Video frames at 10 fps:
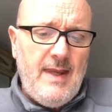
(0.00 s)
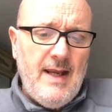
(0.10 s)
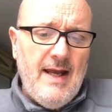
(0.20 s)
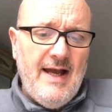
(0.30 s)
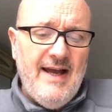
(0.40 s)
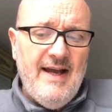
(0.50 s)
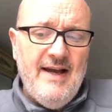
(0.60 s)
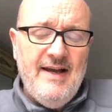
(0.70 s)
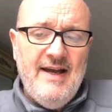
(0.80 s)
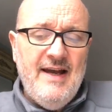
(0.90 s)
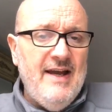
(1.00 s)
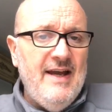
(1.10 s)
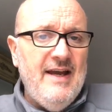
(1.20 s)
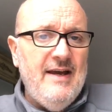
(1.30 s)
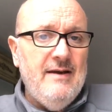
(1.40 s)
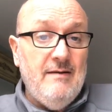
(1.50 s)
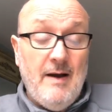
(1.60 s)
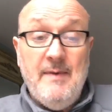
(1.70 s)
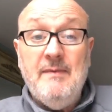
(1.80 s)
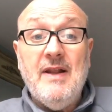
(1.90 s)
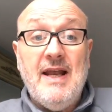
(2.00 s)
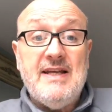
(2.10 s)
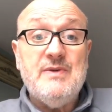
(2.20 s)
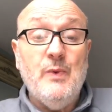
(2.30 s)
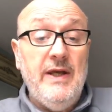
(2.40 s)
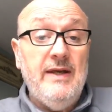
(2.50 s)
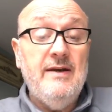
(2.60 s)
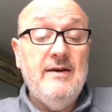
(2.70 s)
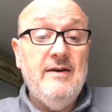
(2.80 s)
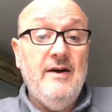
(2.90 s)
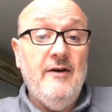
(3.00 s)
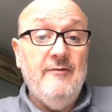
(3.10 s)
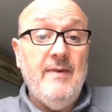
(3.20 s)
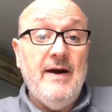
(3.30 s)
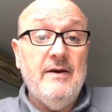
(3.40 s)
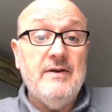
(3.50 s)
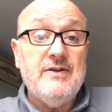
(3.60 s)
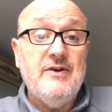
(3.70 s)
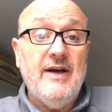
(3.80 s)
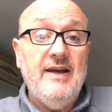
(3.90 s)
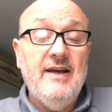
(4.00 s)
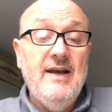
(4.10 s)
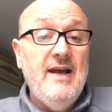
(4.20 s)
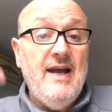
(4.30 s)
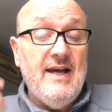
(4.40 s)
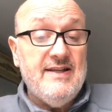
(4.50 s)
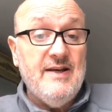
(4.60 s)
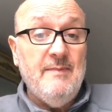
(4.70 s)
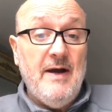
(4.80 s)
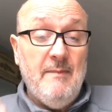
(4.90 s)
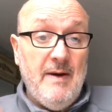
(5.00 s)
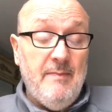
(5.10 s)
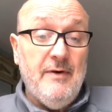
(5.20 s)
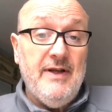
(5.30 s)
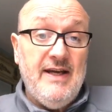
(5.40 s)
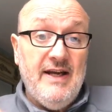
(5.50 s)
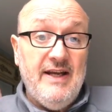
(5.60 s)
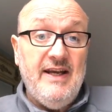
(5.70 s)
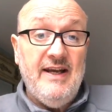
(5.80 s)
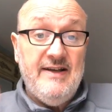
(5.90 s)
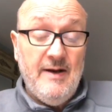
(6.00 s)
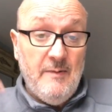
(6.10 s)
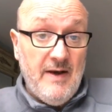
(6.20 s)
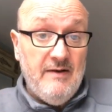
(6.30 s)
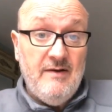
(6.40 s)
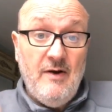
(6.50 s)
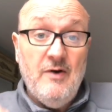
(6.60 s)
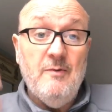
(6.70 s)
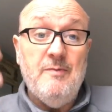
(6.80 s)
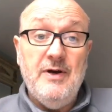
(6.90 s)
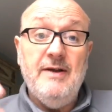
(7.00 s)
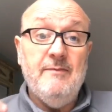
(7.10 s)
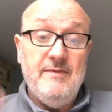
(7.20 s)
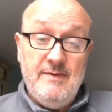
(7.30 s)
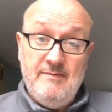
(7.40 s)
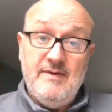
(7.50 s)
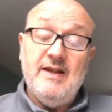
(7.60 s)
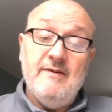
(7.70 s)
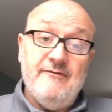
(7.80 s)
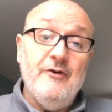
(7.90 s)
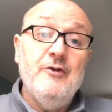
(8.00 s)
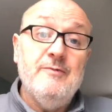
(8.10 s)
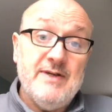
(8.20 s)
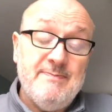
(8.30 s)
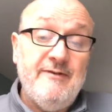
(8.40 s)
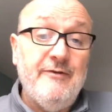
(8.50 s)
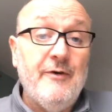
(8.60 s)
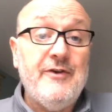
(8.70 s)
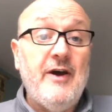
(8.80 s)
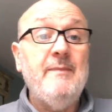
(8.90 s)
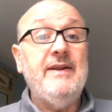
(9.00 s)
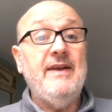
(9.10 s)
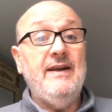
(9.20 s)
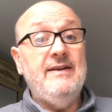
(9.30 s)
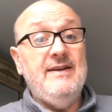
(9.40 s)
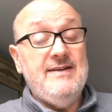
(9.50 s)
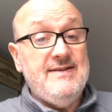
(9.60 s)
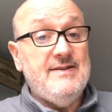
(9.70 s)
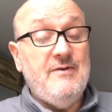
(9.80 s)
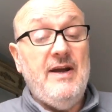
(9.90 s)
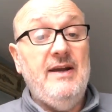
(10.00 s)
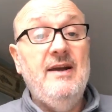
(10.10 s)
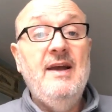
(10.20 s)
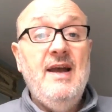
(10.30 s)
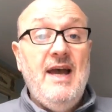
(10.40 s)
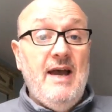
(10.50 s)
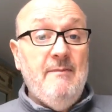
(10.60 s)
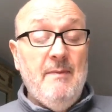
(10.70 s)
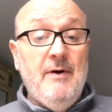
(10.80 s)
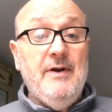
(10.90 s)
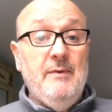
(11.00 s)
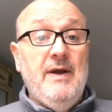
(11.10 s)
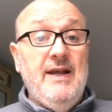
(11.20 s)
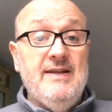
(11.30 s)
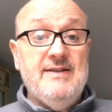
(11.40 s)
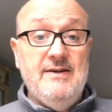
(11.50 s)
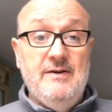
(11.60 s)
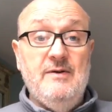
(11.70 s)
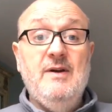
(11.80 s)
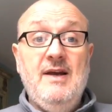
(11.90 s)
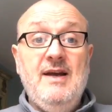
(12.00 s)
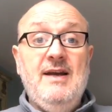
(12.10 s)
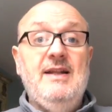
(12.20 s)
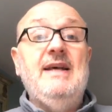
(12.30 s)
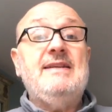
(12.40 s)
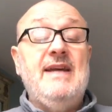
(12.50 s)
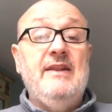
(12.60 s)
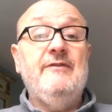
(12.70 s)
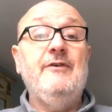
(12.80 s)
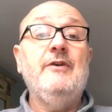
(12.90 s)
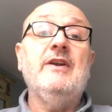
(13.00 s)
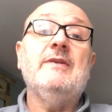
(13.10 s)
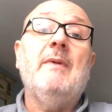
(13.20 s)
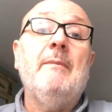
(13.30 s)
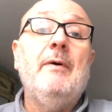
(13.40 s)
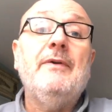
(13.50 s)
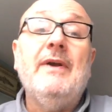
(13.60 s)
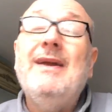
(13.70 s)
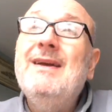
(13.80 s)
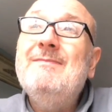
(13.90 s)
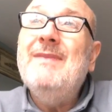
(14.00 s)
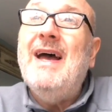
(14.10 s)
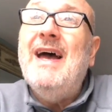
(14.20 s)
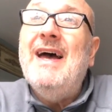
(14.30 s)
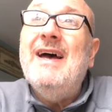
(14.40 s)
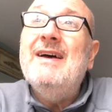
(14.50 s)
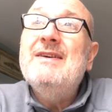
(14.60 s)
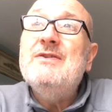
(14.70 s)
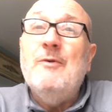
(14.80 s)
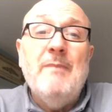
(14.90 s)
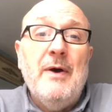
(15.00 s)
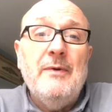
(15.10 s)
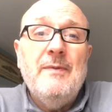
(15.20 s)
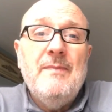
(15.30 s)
I'm in the last week of my hunger strike, and somehow my body kind of kicked in and went, "Oh, brilliant! That food must be forthcoming. Then this is great." And my body went into "let's get the food into my body" sort of mode.